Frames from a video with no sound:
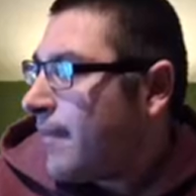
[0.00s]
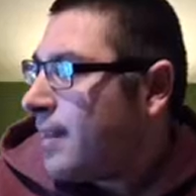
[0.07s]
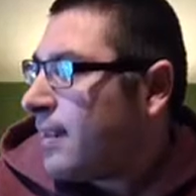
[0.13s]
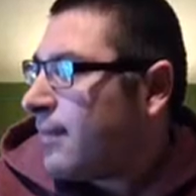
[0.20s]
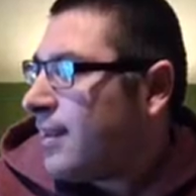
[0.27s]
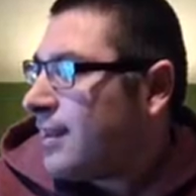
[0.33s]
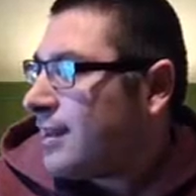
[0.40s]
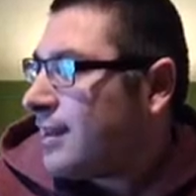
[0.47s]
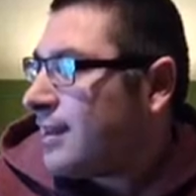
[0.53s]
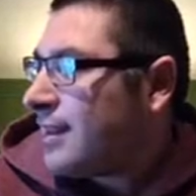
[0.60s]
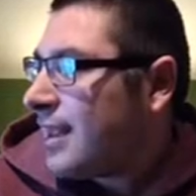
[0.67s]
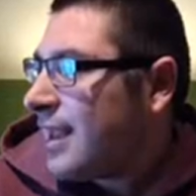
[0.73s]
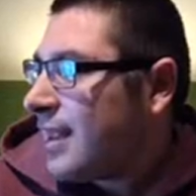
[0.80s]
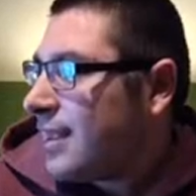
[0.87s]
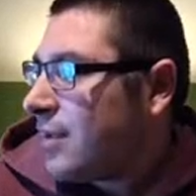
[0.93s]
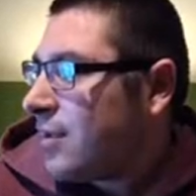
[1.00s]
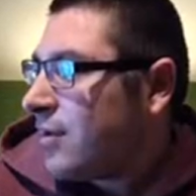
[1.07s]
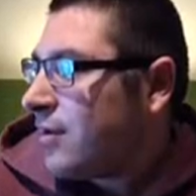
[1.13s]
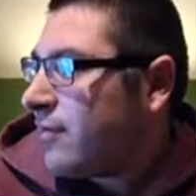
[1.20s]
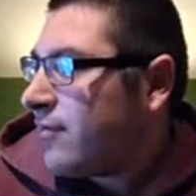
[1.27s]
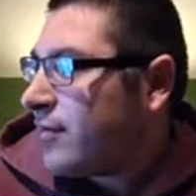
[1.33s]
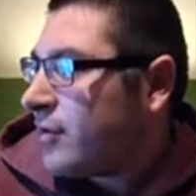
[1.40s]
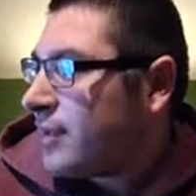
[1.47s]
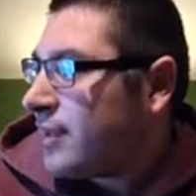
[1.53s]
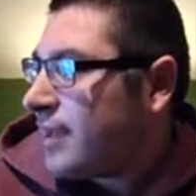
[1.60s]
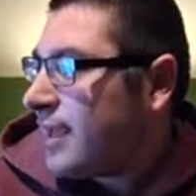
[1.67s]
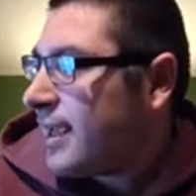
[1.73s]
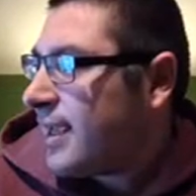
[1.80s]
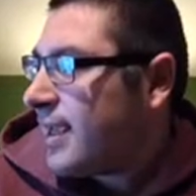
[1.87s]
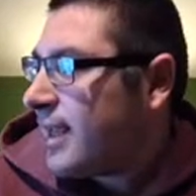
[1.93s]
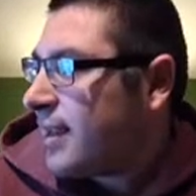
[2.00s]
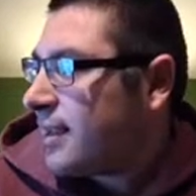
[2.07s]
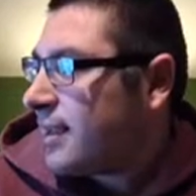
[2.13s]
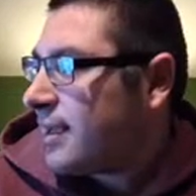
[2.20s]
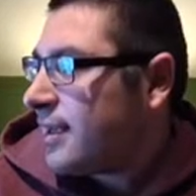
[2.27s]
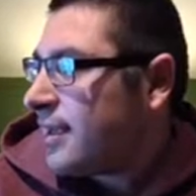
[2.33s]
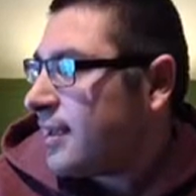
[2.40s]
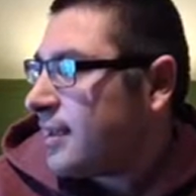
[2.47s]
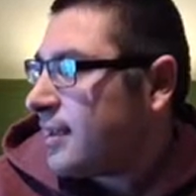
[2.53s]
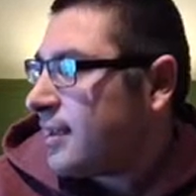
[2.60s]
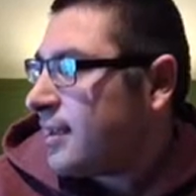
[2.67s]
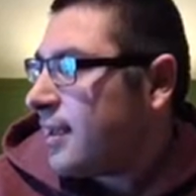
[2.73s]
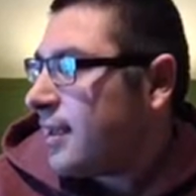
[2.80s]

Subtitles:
Plymouth State University held its